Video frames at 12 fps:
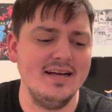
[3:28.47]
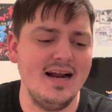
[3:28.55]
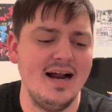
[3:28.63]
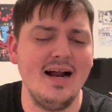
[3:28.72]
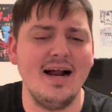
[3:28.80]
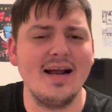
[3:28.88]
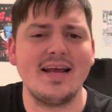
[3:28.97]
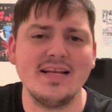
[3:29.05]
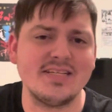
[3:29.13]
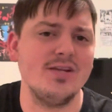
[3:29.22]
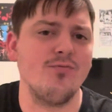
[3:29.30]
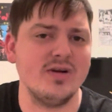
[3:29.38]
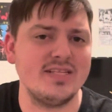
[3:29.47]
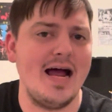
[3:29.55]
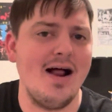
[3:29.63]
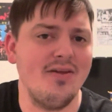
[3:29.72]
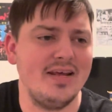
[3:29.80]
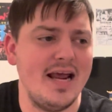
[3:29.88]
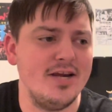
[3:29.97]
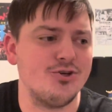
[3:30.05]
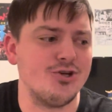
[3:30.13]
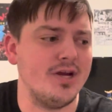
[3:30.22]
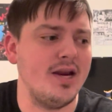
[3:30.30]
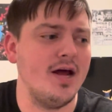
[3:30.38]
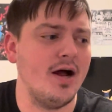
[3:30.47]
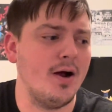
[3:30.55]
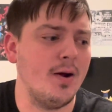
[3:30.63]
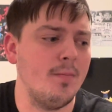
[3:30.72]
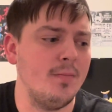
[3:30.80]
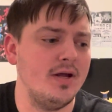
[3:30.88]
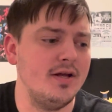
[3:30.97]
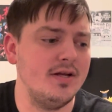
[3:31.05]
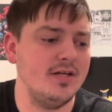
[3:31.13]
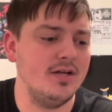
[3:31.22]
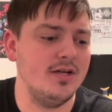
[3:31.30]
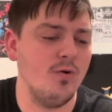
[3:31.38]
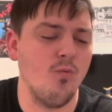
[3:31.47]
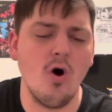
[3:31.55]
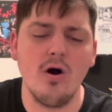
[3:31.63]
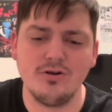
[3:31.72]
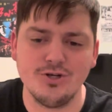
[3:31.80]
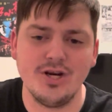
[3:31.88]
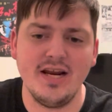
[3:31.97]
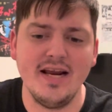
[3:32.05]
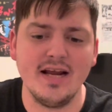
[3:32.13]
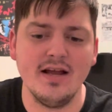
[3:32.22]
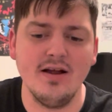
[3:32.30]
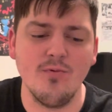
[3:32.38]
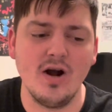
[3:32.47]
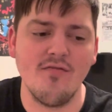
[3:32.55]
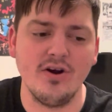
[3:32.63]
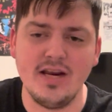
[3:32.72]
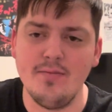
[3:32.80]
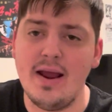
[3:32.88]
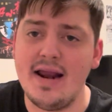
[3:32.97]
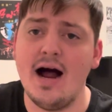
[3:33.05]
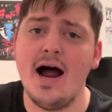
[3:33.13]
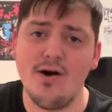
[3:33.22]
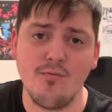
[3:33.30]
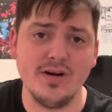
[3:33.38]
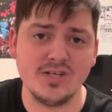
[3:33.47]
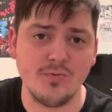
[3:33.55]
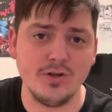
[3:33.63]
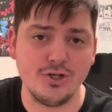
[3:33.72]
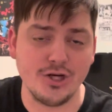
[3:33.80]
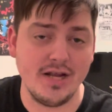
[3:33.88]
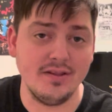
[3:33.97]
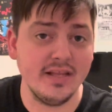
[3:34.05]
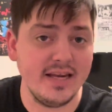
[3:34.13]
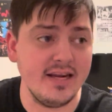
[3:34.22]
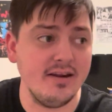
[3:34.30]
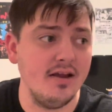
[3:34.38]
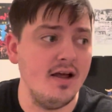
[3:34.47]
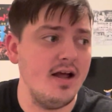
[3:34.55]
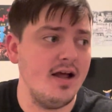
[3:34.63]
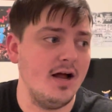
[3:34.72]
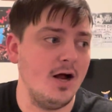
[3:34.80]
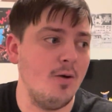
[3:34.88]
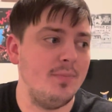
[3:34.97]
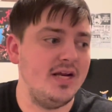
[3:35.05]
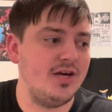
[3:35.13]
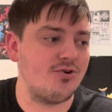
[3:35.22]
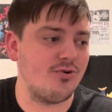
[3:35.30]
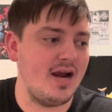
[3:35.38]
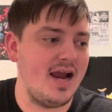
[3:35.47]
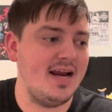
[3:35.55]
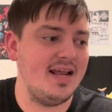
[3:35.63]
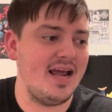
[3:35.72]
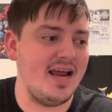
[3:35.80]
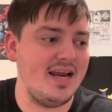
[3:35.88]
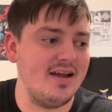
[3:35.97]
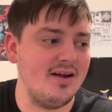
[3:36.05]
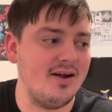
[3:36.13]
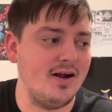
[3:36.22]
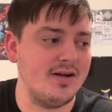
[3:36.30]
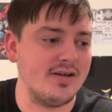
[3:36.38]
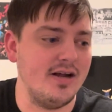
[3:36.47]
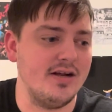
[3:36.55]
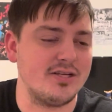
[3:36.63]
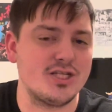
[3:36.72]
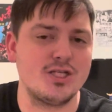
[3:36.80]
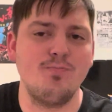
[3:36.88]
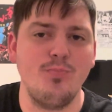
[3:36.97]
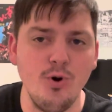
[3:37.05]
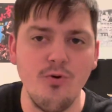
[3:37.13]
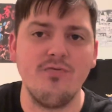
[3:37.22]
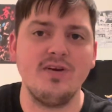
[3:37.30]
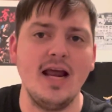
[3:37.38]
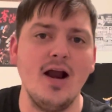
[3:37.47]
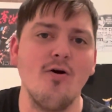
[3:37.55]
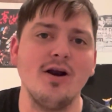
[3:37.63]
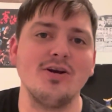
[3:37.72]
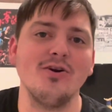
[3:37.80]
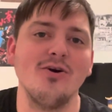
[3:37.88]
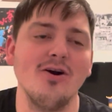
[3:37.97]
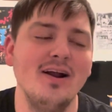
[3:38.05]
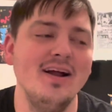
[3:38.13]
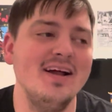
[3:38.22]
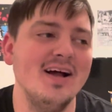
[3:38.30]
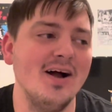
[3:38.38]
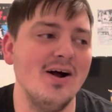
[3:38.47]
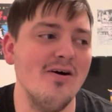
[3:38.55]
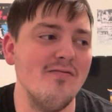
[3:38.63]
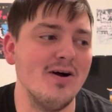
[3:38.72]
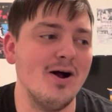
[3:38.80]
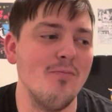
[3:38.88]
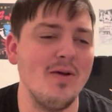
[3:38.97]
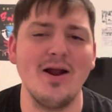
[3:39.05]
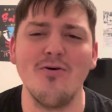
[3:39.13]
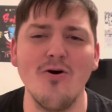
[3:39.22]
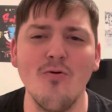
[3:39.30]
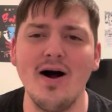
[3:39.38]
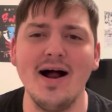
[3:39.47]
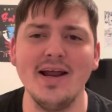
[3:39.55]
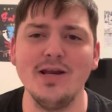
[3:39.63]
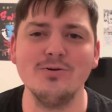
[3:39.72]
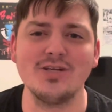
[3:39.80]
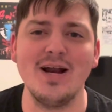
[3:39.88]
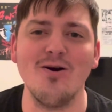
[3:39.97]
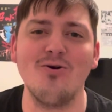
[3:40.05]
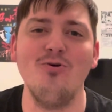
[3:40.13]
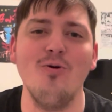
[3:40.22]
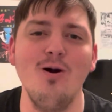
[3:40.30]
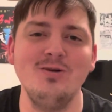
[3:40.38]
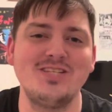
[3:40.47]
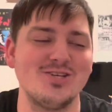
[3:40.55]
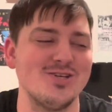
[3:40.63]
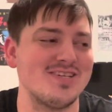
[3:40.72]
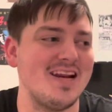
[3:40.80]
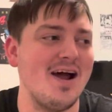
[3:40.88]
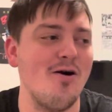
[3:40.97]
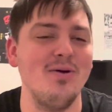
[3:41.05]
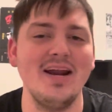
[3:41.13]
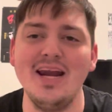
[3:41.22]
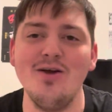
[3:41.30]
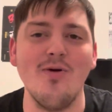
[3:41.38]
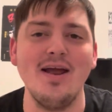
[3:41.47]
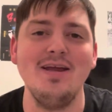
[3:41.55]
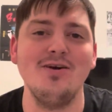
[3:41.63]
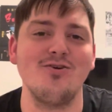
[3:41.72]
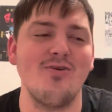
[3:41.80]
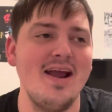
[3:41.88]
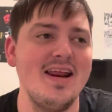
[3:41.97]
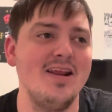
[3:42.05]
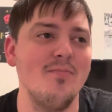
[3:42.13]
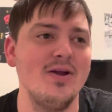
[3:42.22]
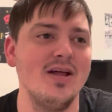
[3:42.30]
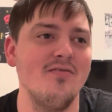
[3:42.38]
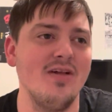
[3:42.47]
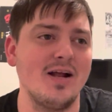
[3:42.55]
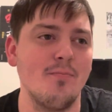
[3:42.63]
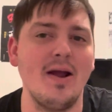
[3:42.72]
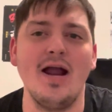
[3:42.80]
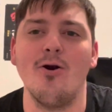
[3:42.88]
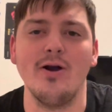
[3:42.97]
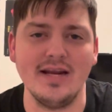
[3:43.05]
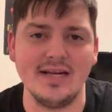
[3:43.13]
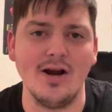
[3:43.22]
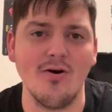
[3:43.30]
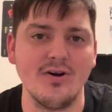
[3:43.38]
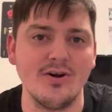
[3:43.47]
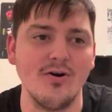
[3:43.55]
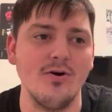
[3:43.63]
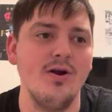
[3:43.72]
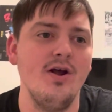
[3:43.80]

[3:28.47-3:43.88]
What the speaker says: I guess in retaliation, Wong Jing, whenever he made High Risk with Jet Li, he created a spoof character of I don't know why I used air quotes just now, but anyway, he created a bit of like a parody character